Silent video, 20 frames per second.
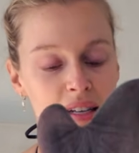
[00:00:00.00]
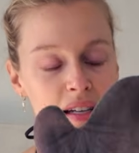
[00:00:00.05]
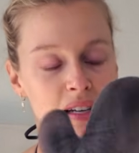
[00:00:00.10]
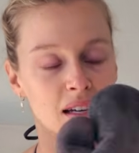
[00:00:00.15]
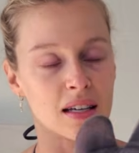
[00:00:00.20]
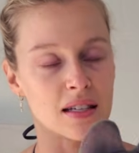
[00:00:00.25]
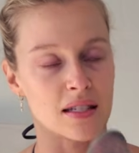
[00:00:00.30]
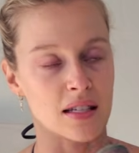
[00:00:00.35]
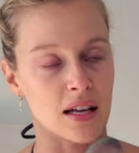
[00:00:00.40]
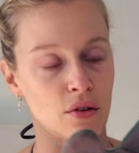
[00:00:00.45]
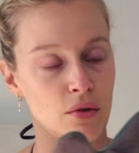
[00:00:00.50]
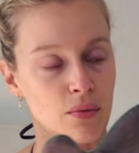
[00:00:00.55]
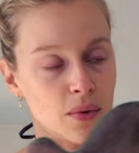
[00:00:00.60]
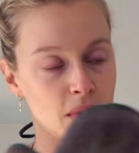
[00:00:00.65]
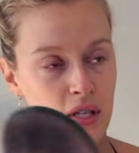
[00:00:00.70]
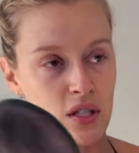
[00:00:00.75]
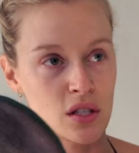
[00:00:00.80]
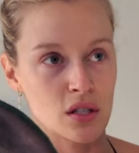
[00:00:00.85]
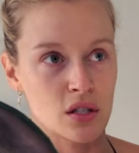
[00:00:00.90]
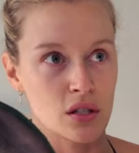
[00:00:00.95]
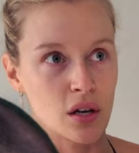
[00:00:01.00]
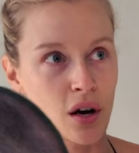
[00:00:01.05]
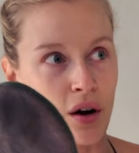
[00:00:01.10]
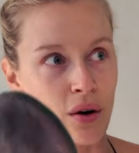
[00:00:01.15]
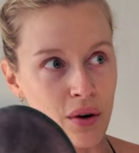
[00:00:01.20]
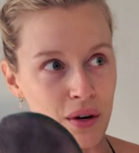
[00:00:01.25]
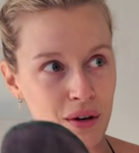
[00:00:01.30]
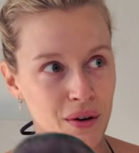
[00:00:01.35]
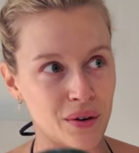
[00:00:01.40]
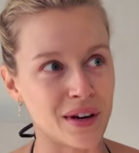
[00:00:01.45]
because that would be so
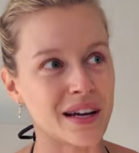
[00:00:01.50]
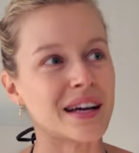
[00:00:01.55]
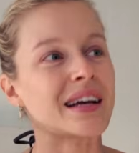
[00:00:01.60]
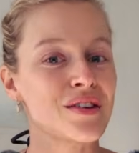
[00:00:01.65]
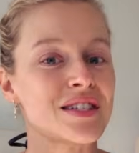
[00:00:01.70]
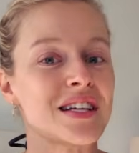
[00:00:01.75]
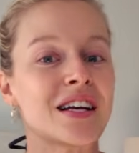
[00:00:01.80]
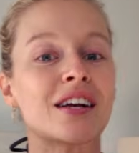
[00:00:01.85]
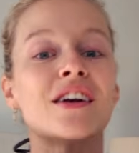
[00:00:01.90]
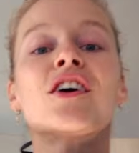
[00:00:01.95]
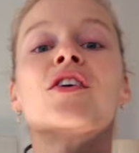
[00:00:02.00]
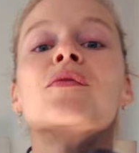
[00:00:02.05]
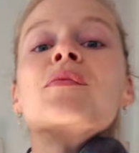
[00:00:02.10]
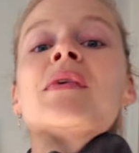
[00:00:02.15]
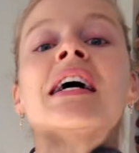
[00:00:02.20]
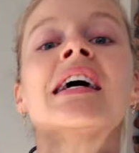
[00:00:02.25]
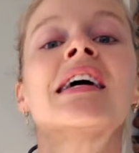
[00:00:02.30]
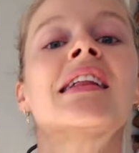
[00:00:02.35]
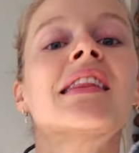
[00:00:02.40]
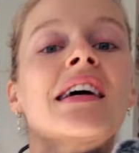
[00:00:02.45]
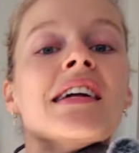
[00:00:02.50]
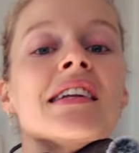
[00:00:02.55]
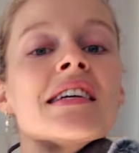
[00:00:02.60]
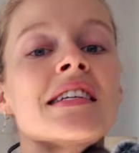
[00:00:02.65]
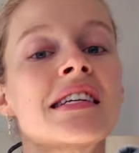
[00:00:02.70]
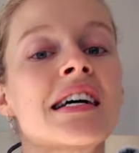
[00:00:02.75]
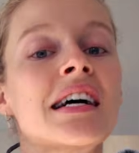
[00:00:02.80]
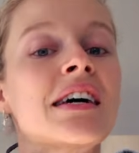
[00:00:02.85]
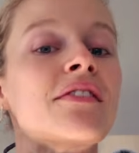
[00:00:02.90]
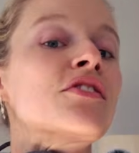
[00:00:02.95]
annoying. You take your mitt that
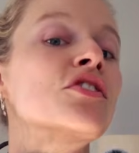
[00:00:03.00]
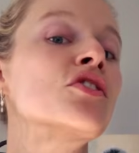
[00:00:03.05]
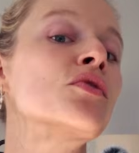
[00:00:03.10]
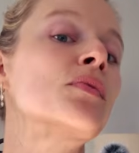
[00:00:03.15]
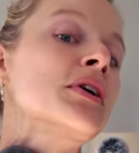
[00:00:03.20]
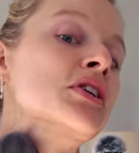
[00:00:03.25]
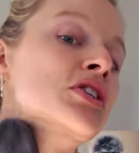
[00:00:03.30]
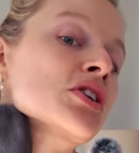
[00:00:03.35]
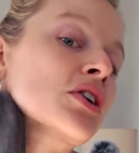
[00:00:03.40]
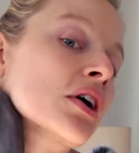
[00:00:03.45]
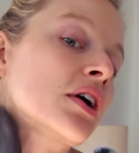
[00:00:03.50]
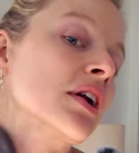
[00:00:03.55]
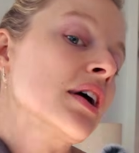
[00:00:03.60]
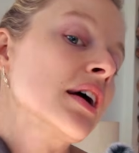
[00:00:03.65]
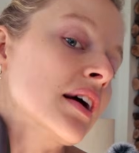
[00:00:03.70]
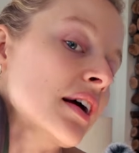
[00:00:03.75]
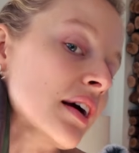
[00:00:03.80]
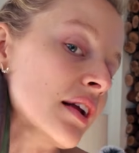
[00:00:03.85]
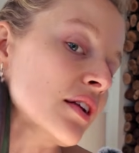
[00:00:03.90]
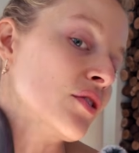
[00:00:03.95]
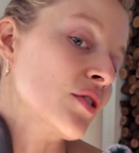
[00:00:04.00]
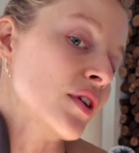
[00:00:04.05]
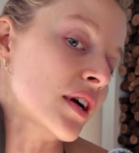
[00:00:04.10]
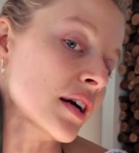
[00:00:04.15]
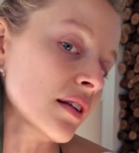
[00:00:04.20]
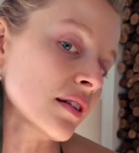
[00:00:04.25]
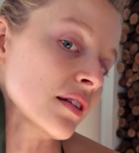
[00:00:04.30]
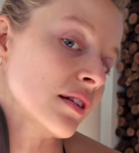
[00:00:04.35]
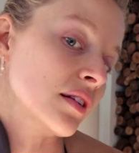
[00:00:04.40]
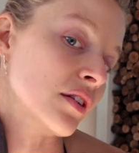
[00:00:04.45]
doesn't have too much on it and you
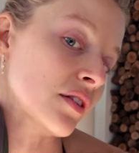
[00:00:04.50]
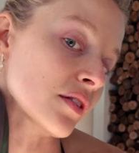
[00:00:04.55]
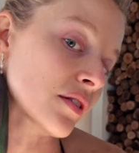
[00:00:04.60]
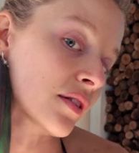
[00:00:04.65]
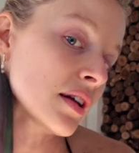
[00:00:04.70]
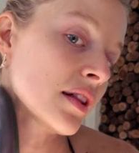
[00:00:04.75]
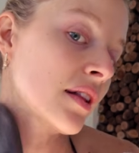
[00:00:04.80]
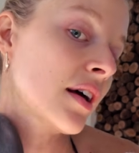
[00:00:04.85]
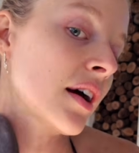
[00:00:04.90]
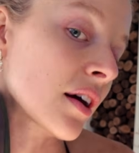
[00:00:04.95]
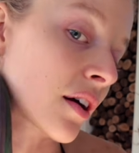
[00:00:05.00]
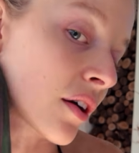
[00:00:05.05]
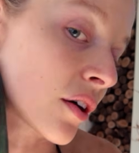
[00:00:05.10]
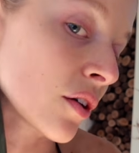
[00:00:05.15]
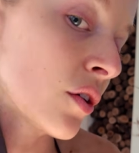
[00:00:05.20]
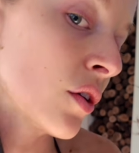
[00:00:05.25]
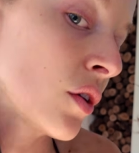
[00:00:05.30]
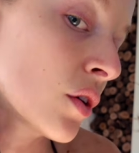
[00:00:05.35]
can literally like